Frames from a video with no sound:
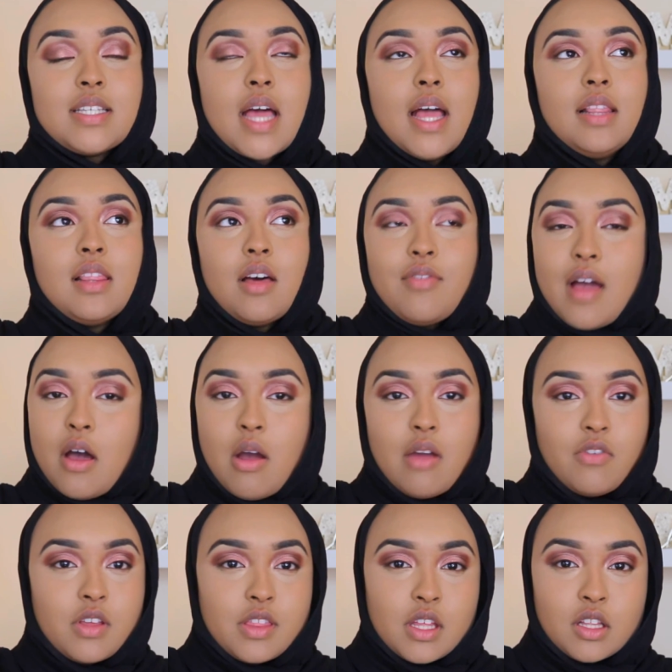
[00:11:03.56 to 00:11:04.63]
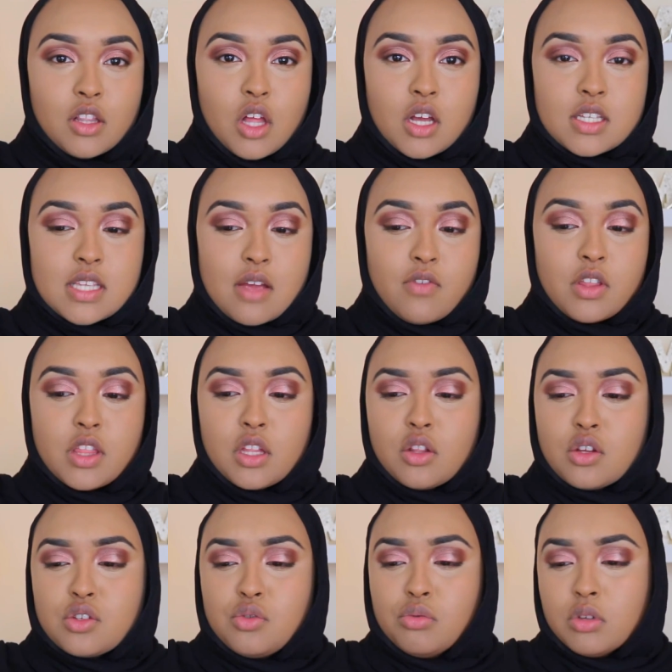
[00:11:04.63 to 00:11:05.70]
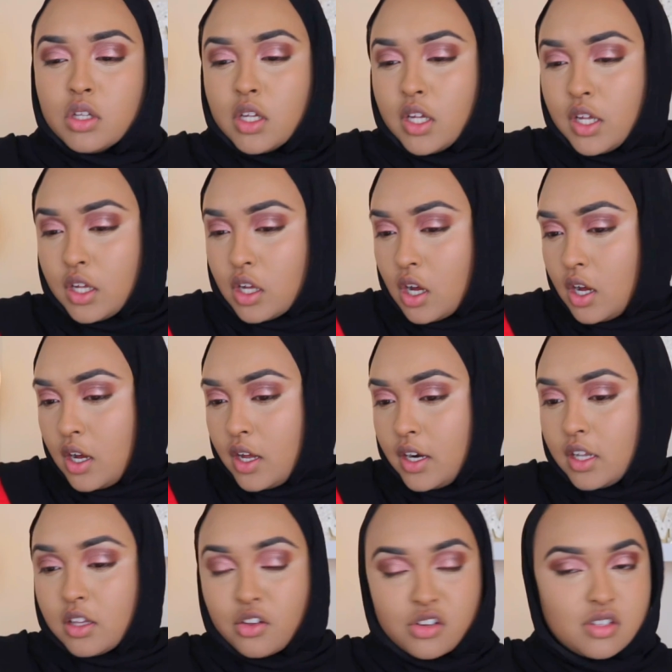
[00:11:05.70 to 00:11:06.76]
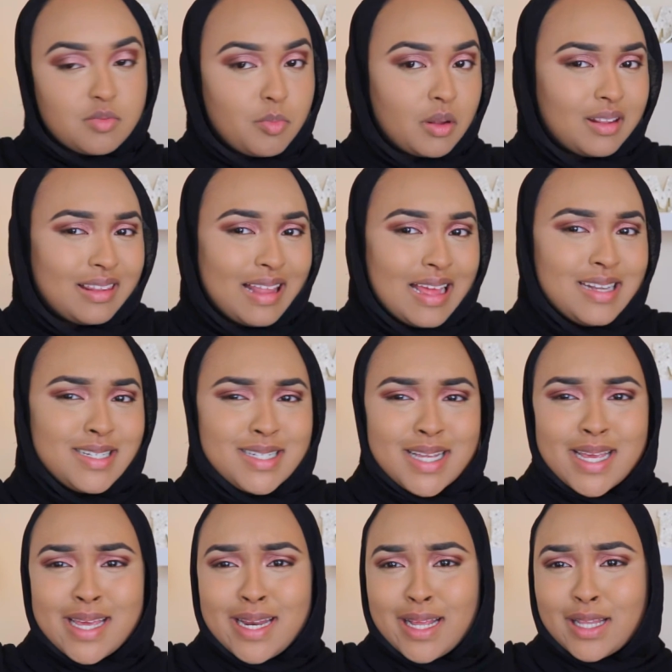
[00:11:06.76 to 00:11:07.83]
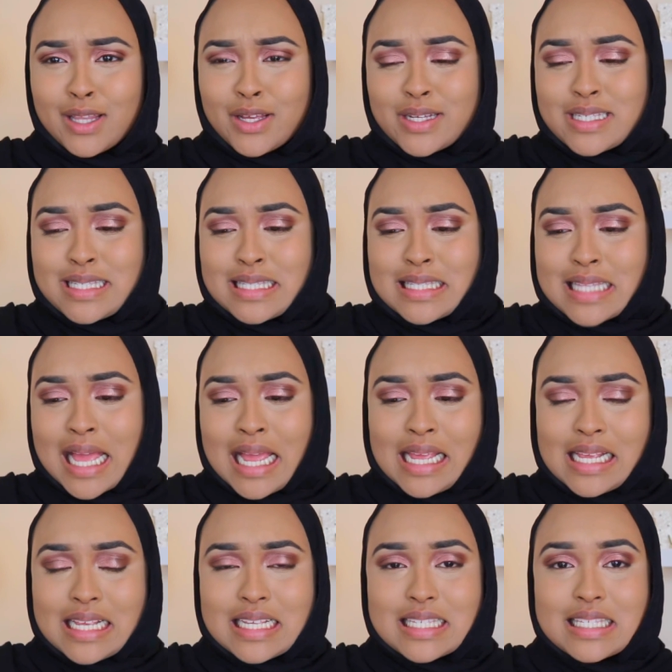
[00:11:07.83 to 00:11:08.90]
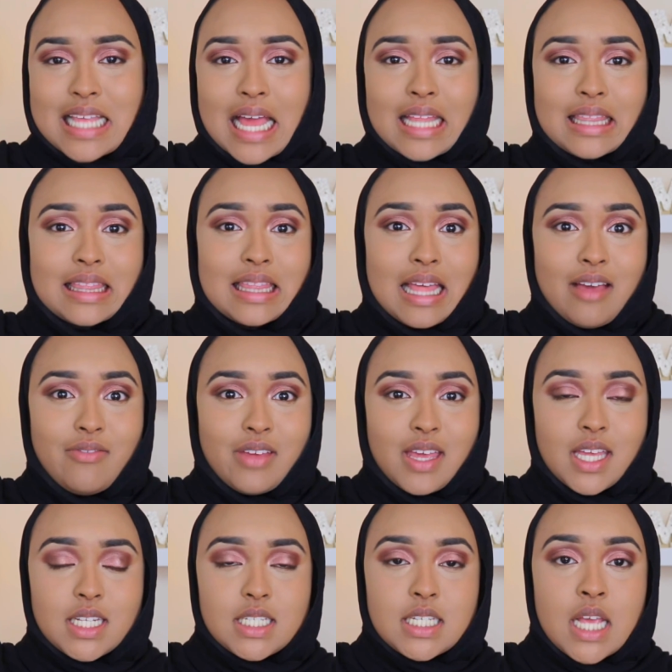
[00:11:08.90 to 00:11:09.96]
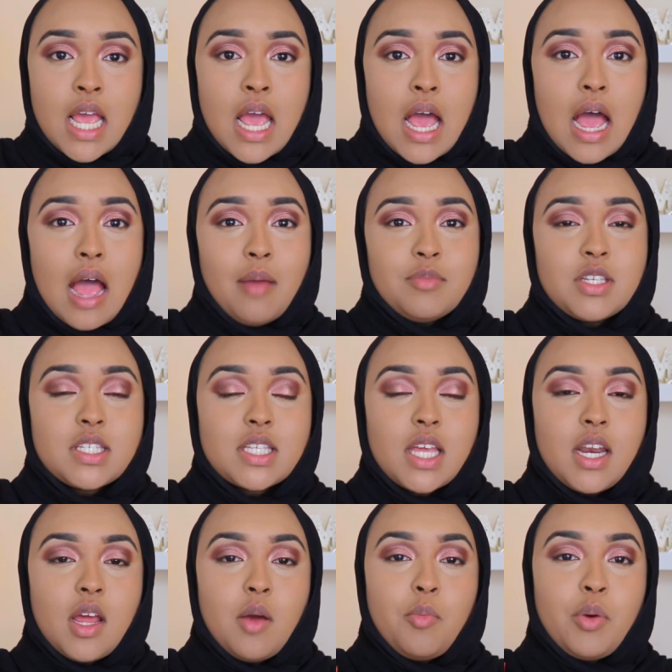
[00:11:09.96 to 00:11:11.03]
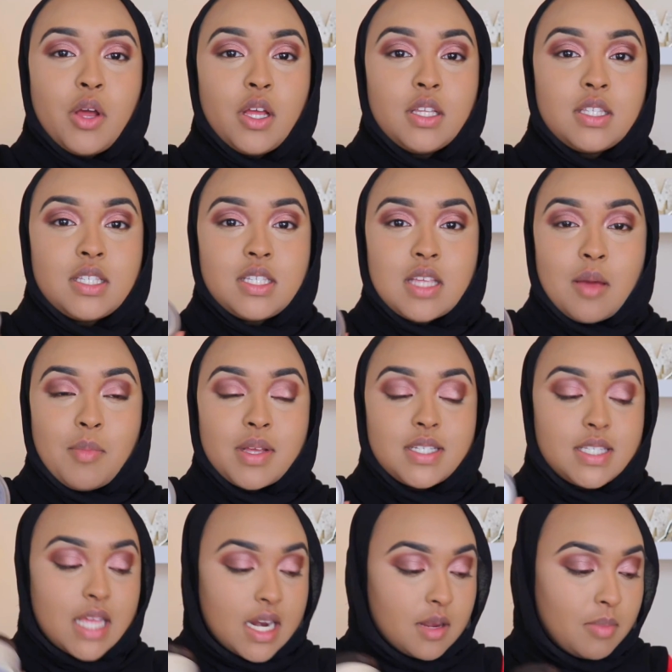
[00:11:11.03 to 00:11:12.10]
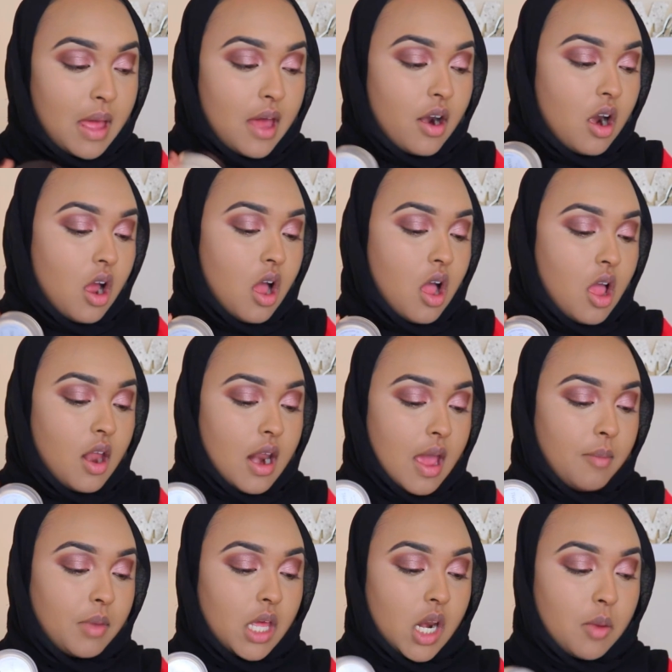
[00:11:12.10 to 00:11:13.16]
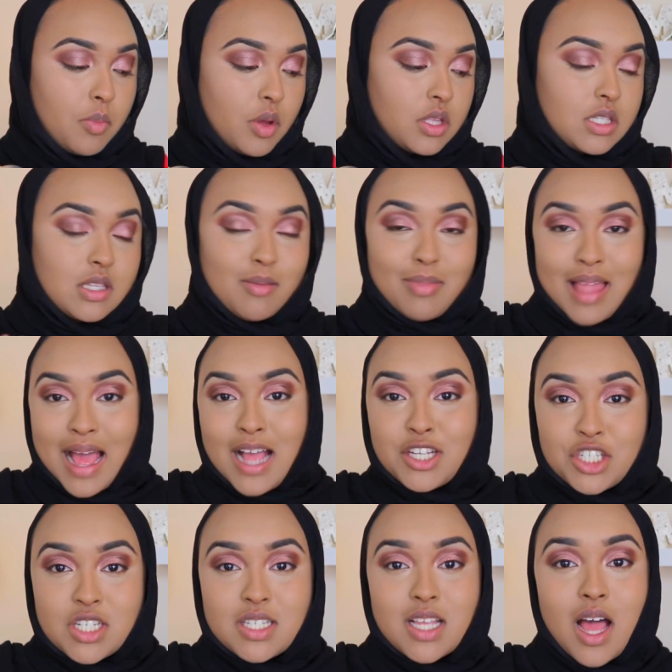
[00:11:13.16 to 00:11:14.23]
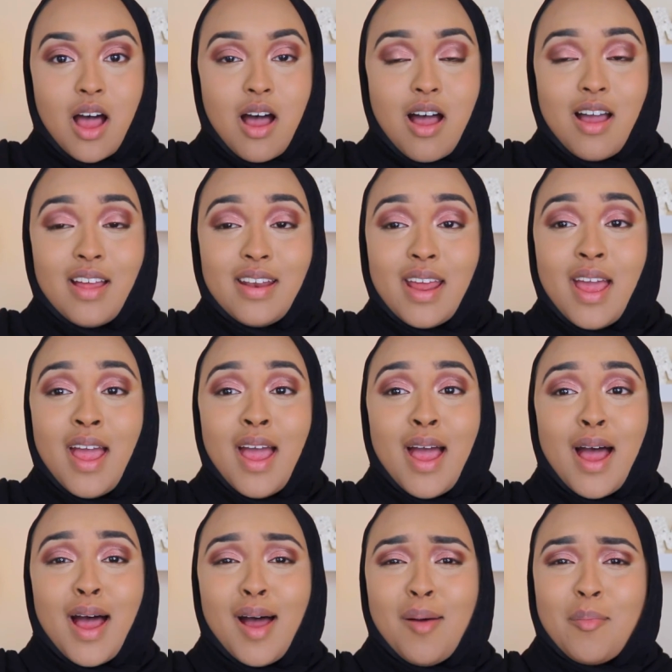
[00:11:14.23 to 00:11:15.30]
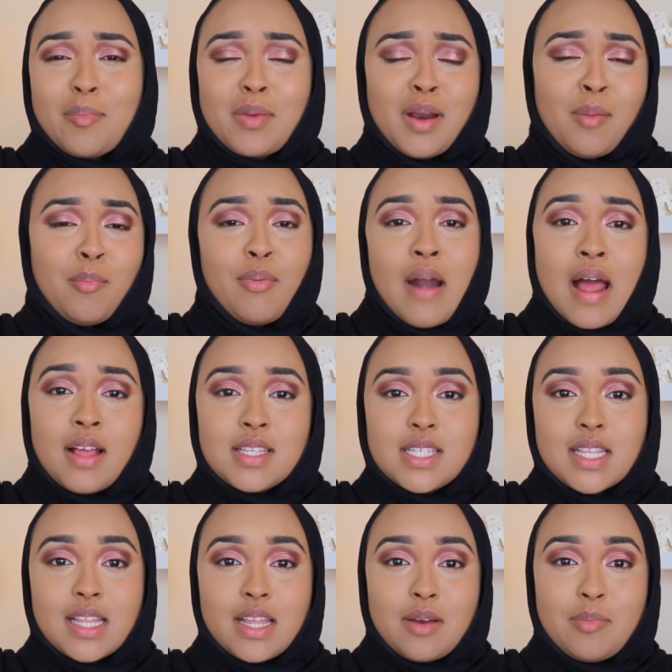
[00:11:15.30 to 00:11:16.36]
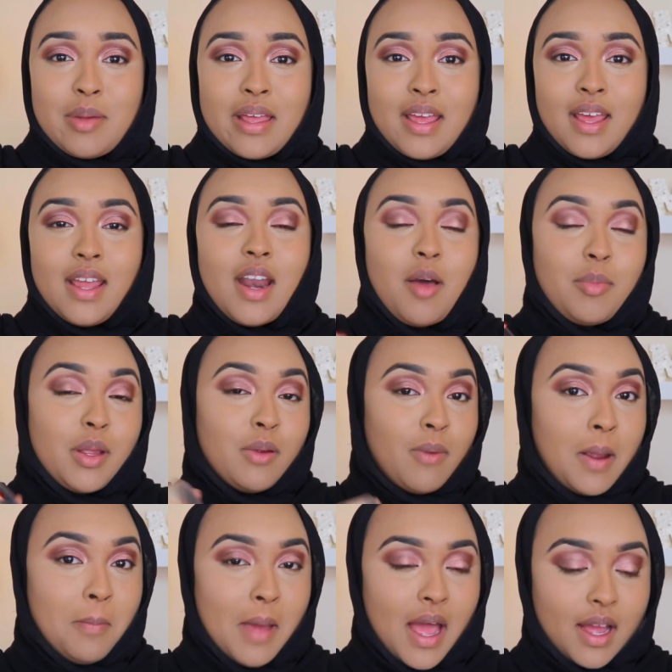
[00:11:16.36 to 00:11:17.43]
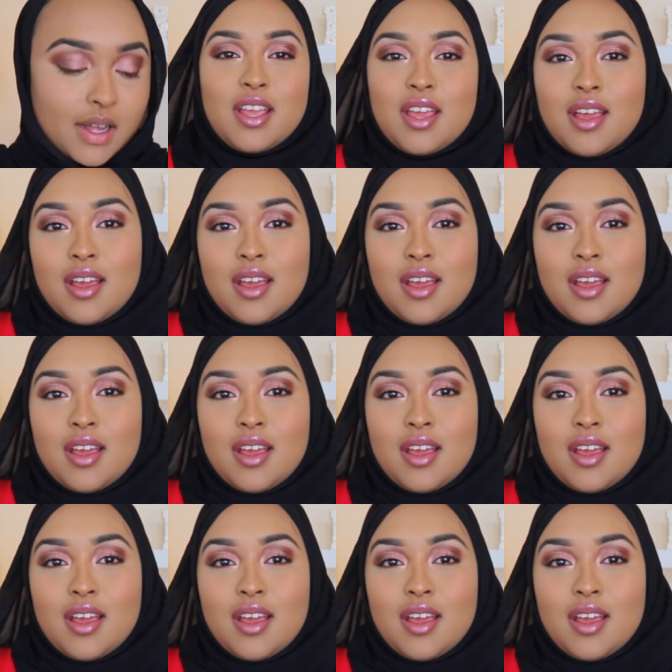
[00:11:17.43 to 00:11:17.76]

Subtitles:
I love how everything looks. Everything looks really good. It looks blended. It looks nice. I love it. I'm just gonna put some setting powder on. I'm gonna put some lashes on. I'm gonna bronze a little bit, and I'll be right back.